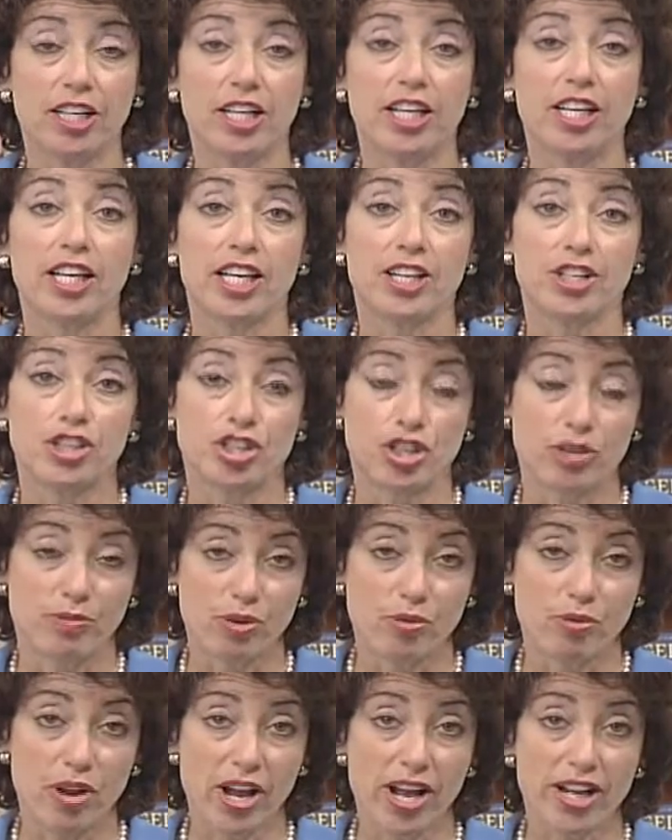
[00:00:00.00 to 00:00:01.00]
it should
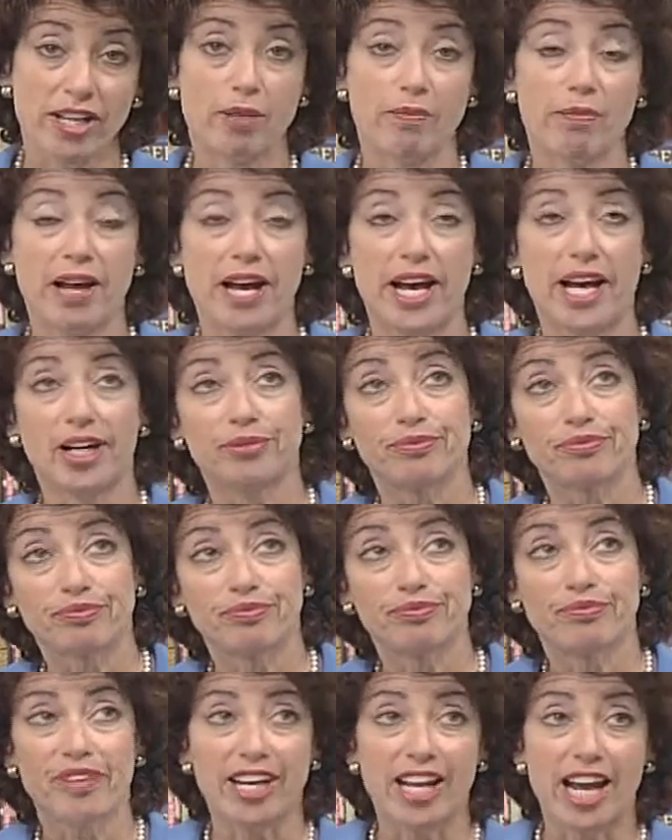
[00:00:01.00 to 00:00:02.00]
be read in about
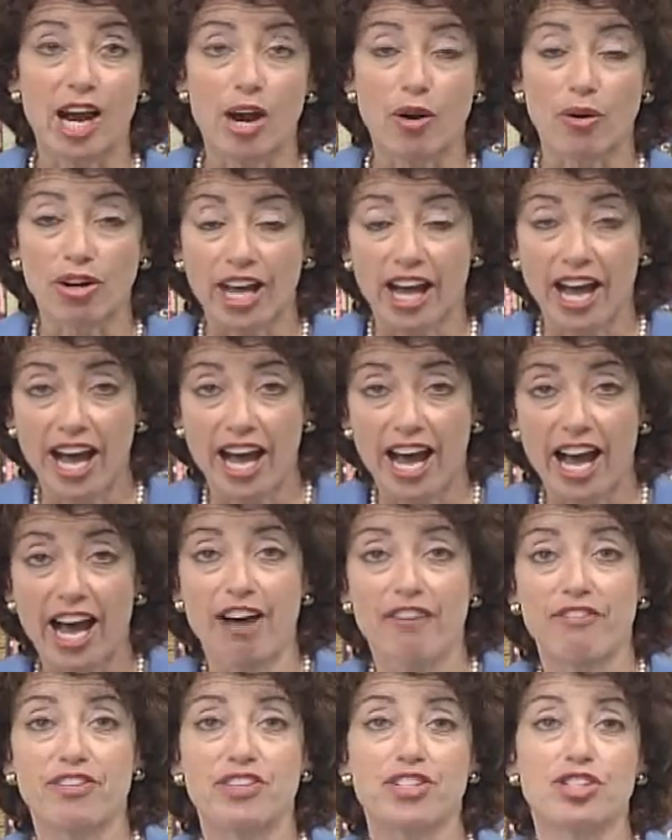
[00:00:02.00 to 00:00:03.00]
an hour and a
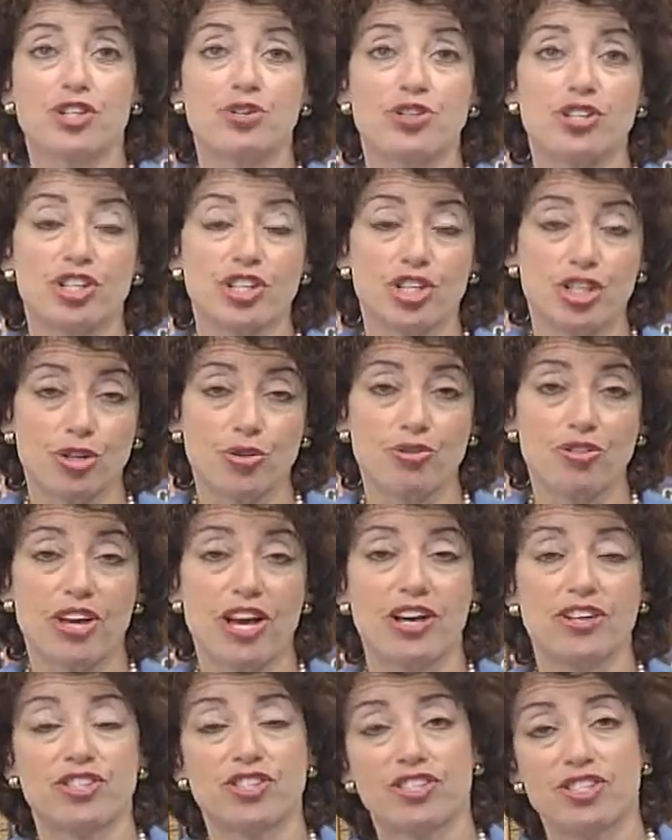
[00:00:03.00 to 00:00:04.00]
half. It's usually
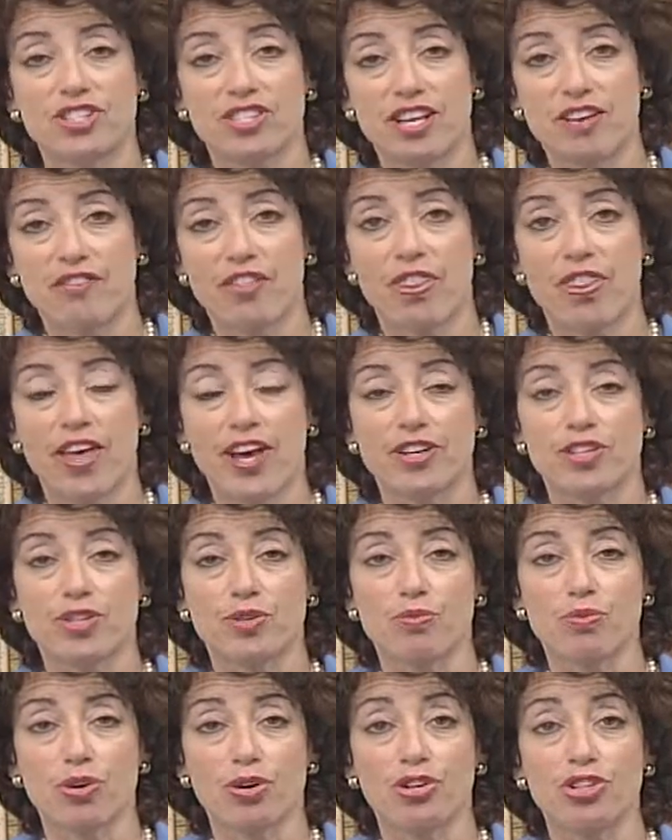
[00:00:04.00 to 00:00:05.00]
2,000 to
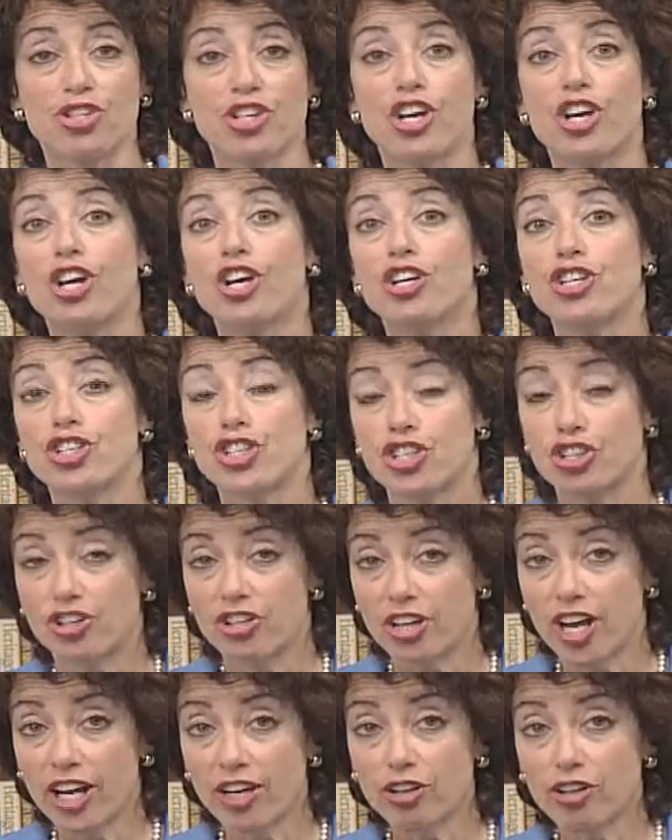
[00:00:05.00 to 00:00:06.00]
7,000 words. So you're
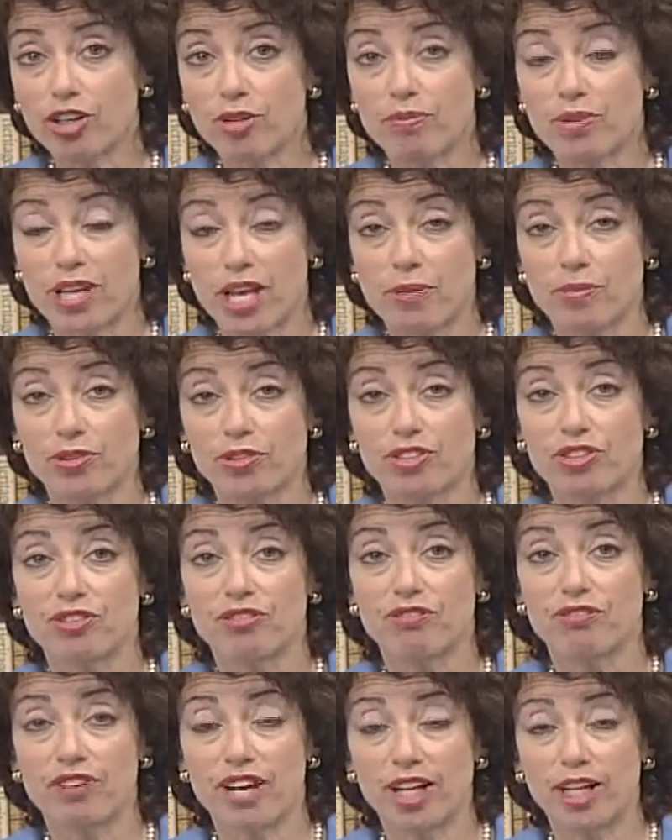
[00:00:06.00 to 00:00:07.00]
not going to be able to
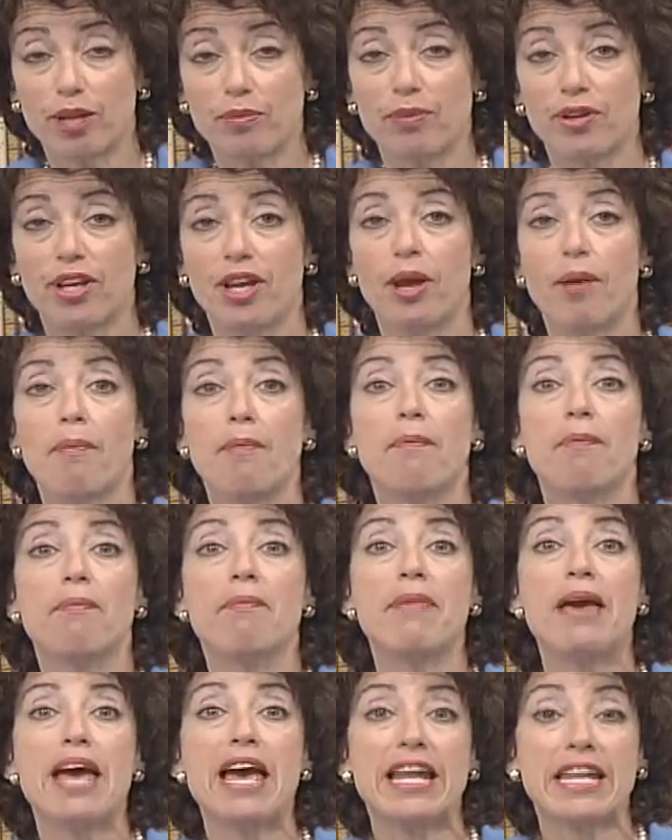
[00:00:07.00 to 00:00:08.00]
develop
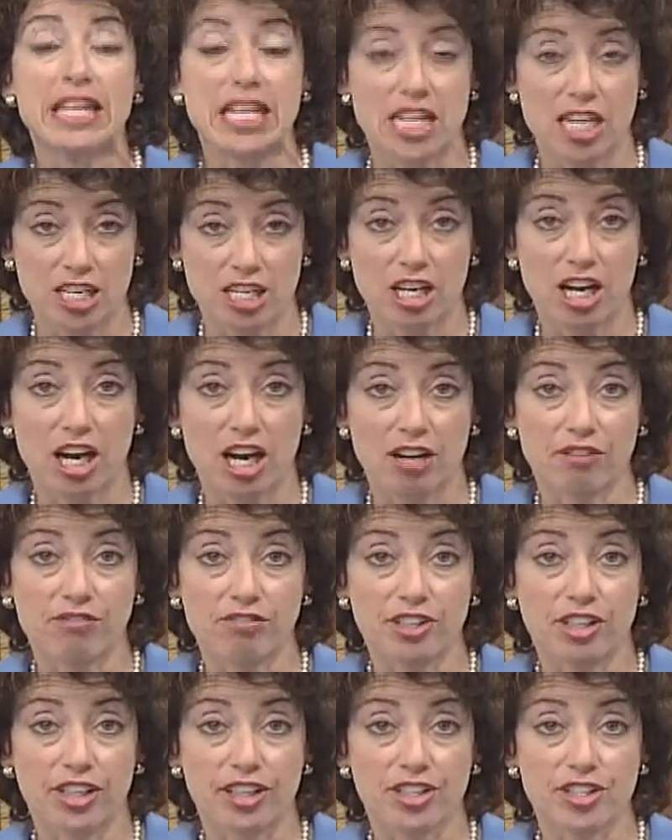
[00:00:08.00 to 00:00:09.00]
many
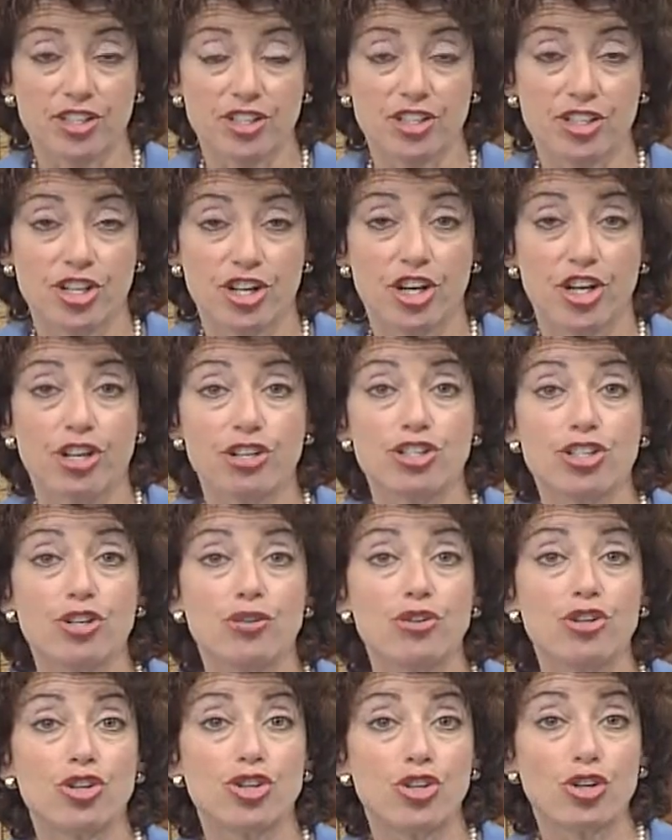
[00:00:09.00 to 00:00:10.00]
conflicts. So
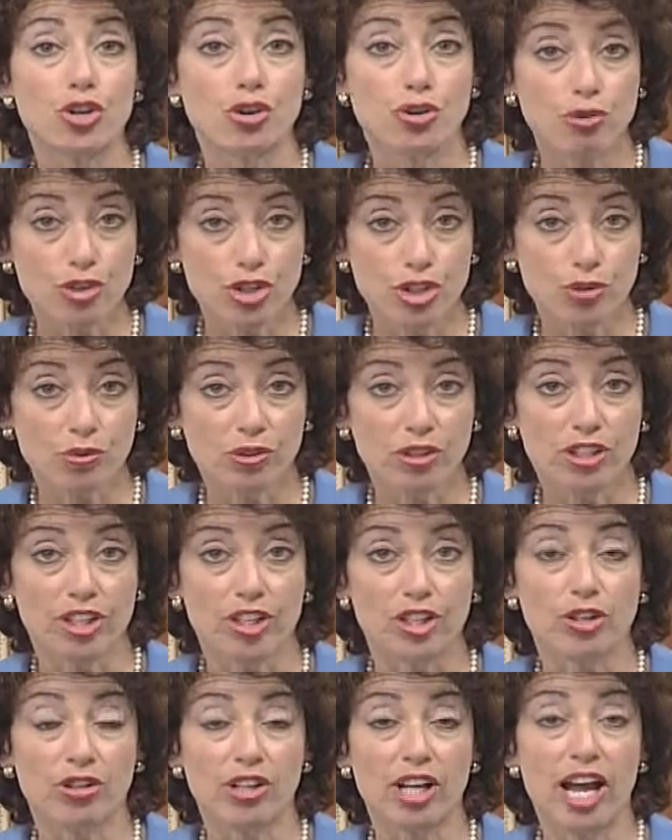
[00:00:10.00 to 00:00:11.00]
usually
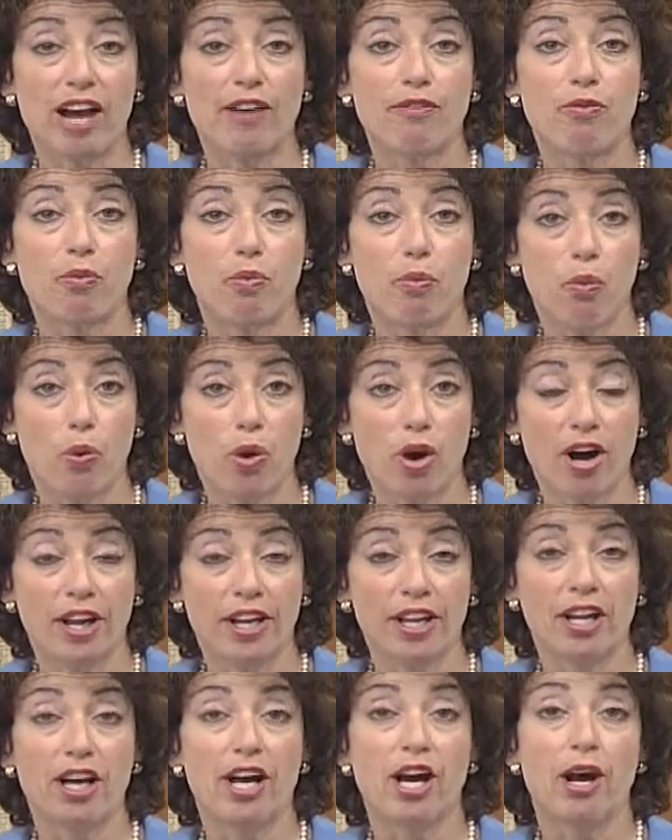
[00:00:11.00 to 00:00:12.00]
you'll have
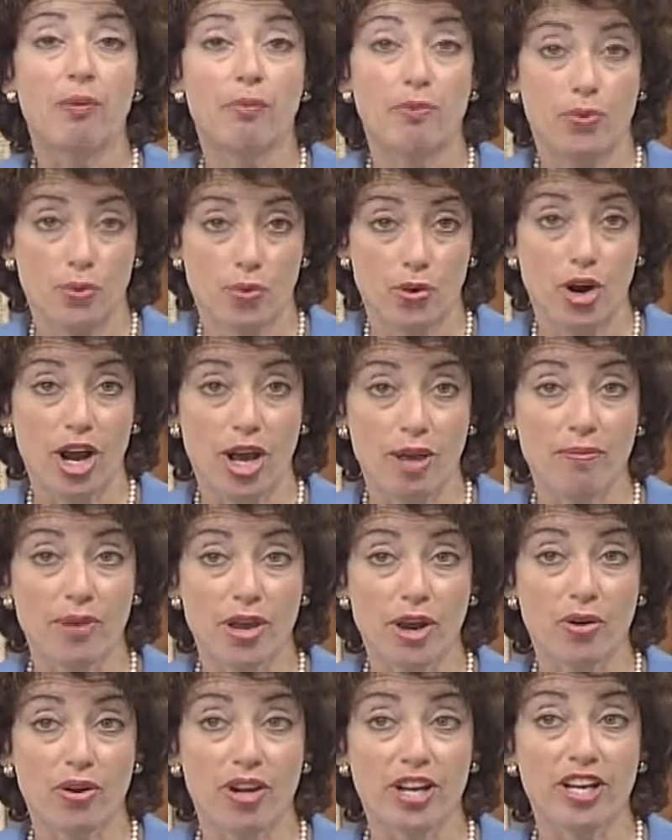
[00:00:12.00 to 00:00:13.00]
one
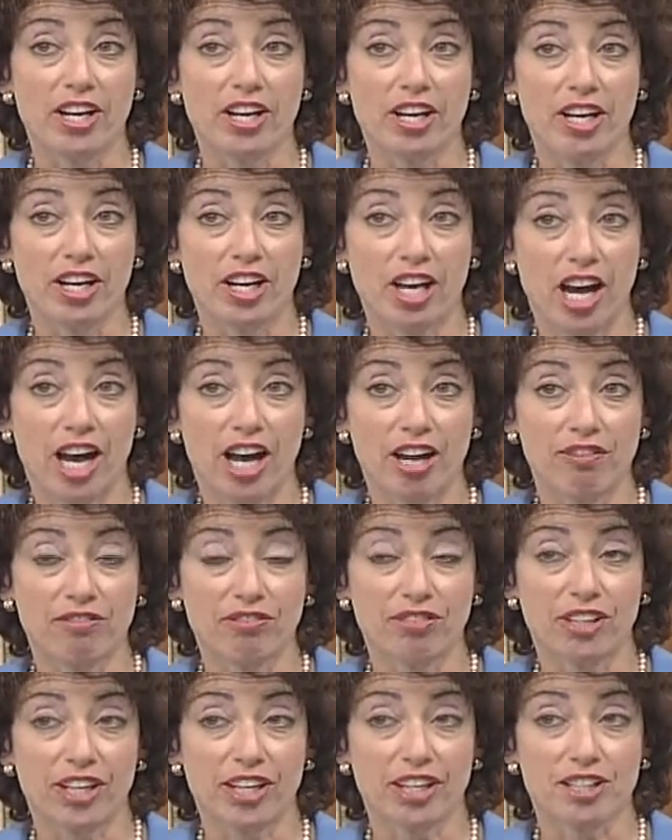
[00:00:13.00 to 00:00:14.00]
primary
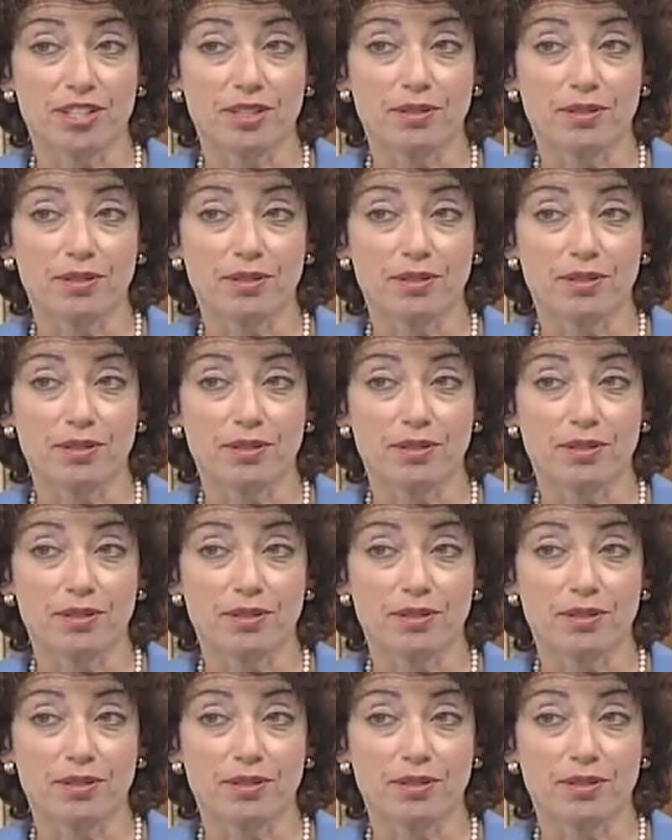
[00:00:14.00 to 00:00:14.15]
conflict.